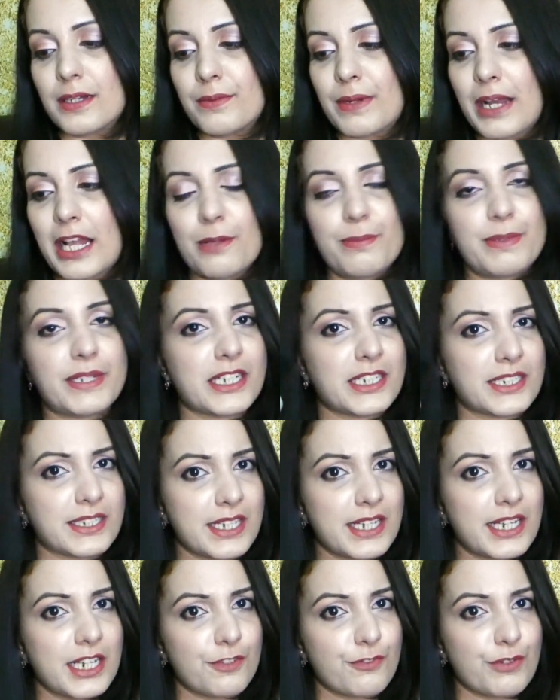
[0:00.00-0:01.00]
I'll be
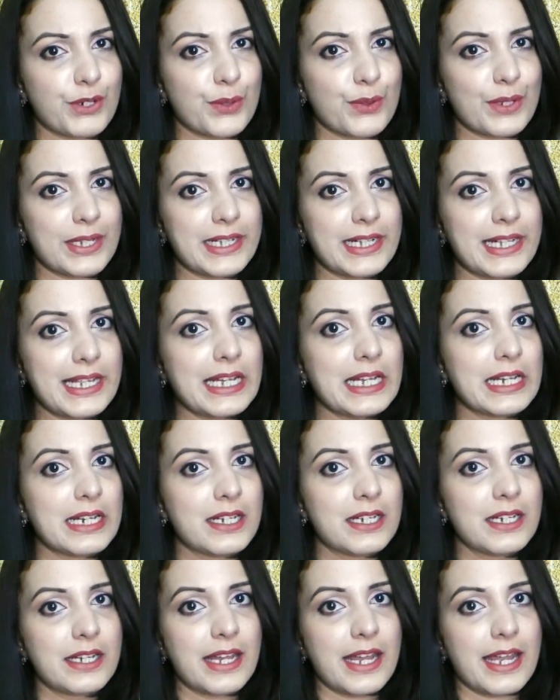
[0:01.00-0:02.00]
testing it frequently,
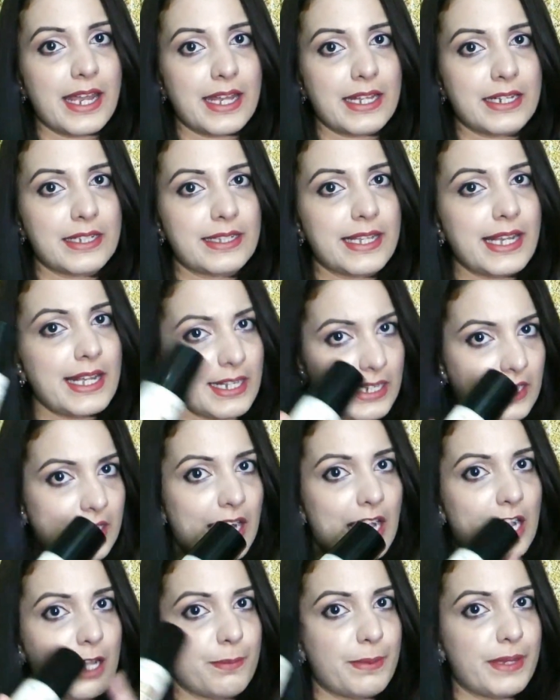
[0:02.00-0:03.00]
and then
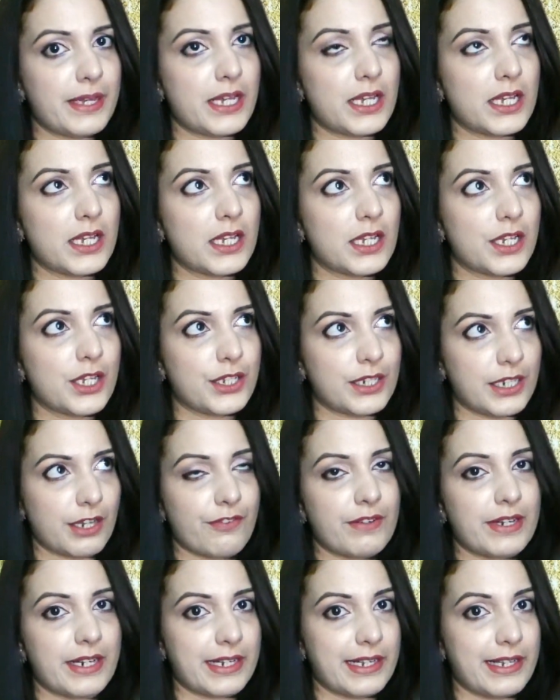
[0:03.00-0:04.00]
I'll be
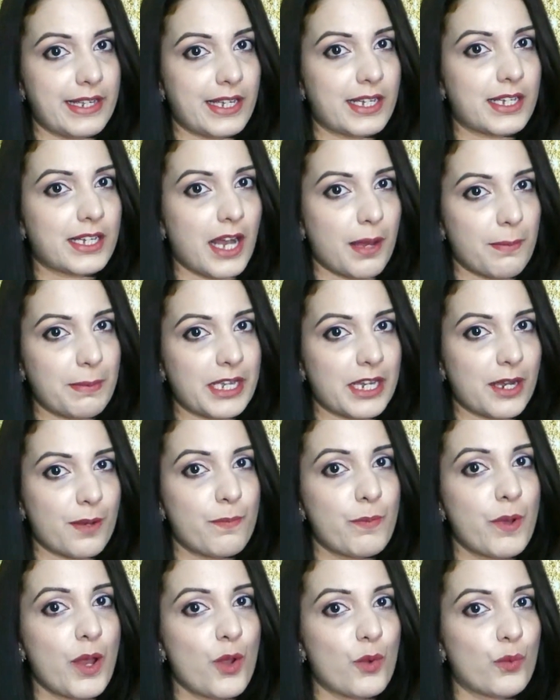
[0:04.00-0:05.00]
definitely coming up
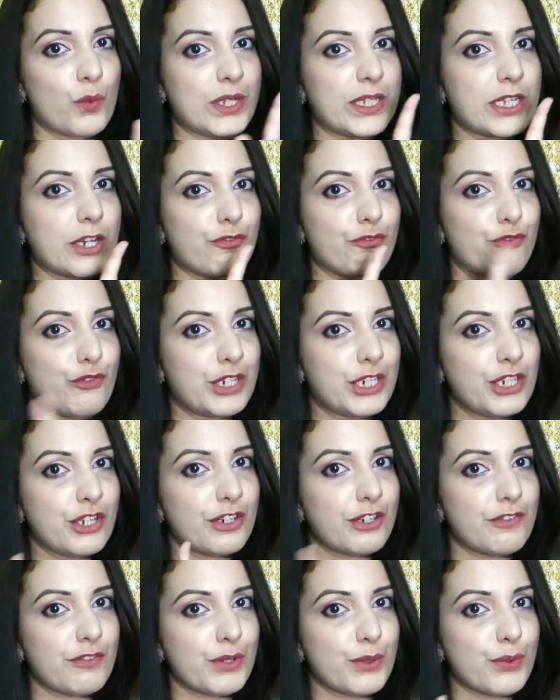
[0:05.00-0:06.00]
with a video
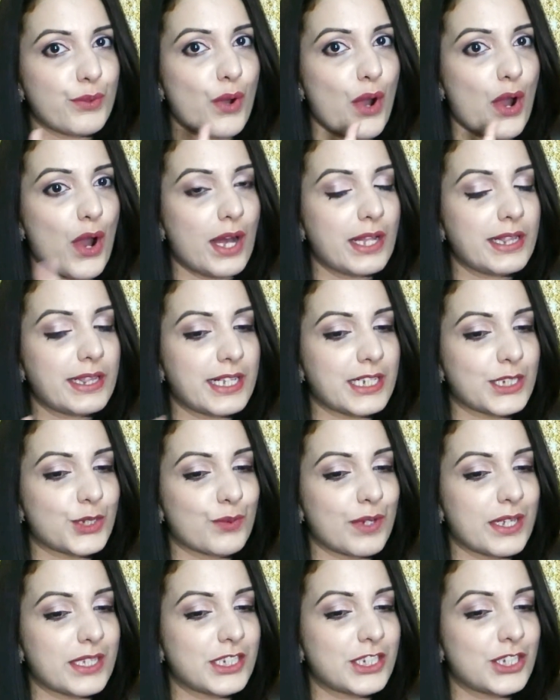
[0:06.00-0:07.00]
review on this
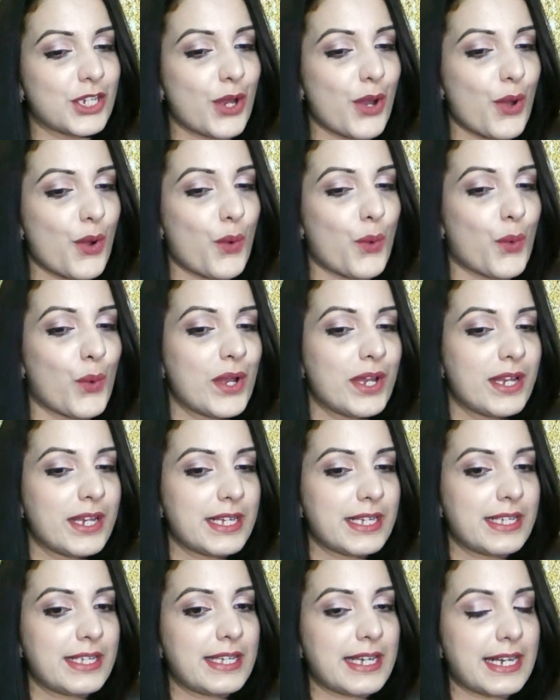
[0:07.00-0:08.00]
one. So
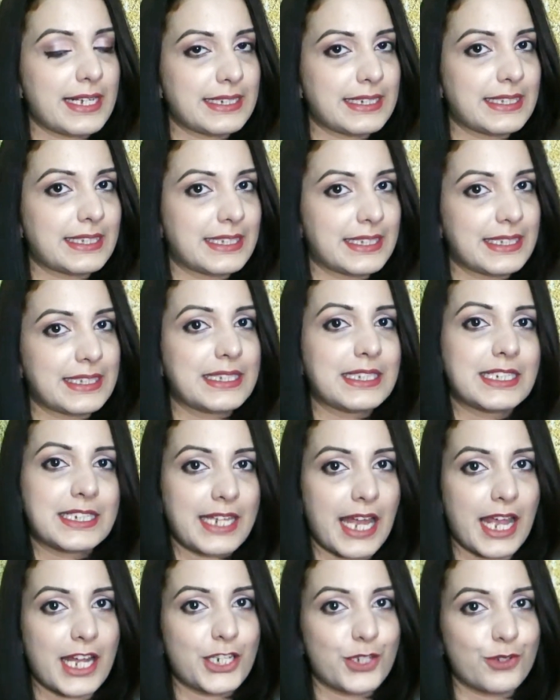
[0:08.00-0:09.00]
yes,
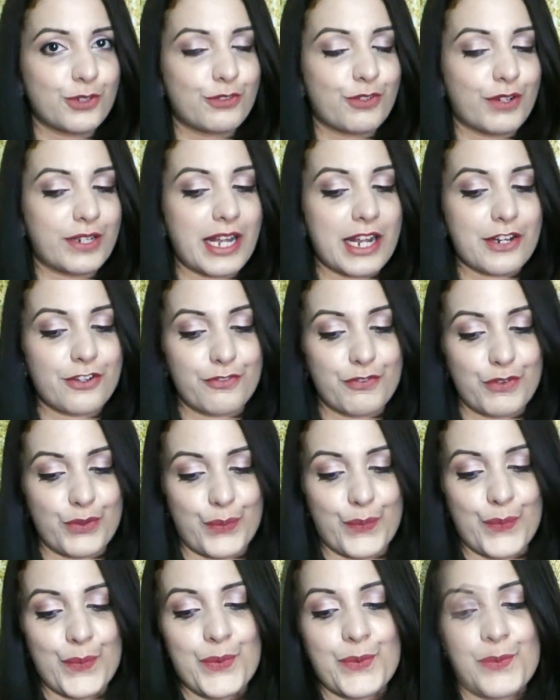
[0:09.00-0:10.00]
stay tuned for that
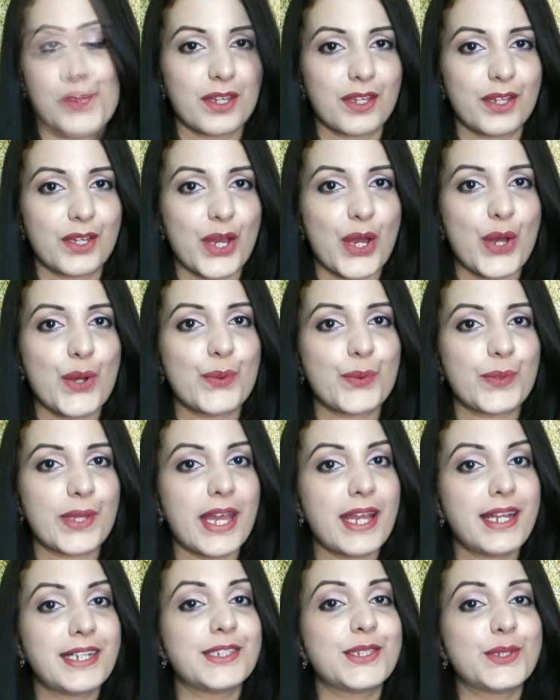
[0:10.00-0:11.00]
review.
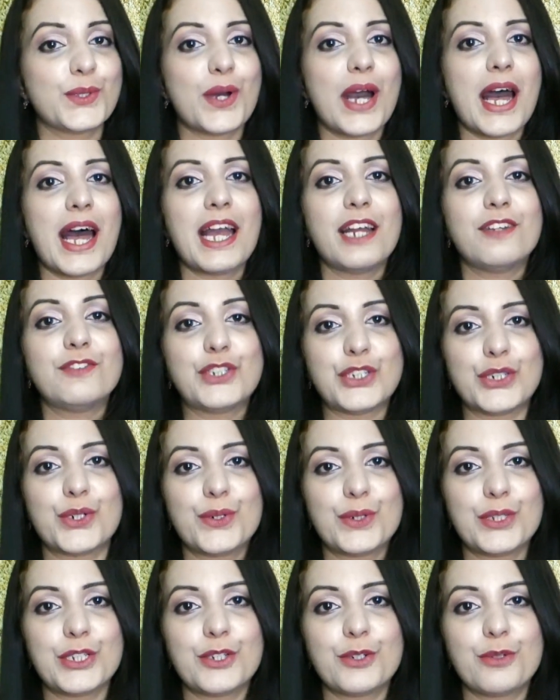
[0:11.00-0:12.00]
Okay, so I have
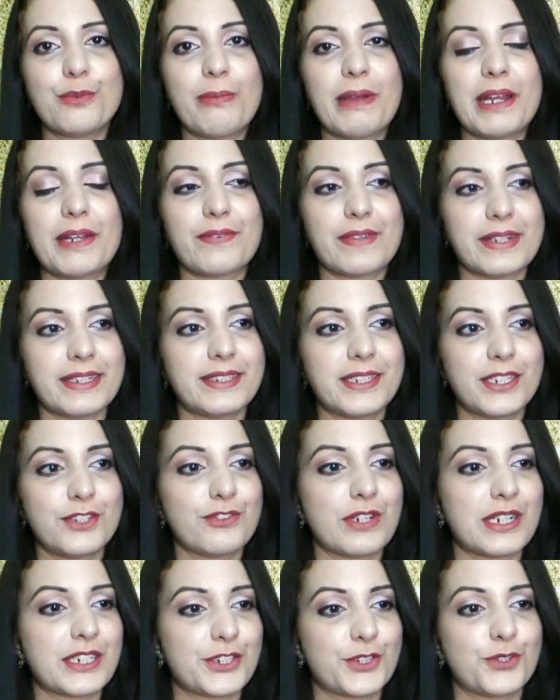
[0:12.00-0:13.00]
shown you my recent
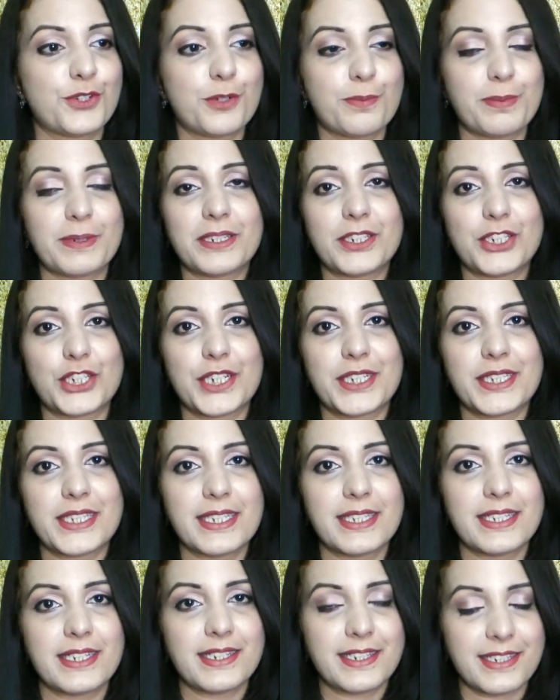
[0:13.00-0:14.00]
drugstore
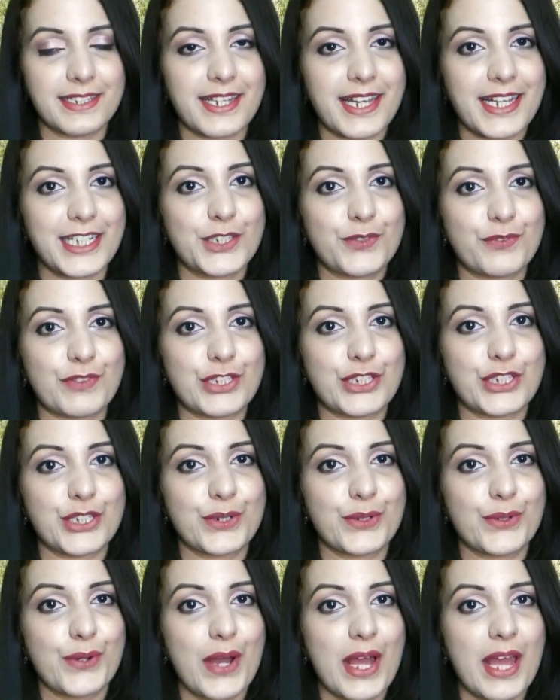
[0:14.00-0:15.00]
purchases in today's video,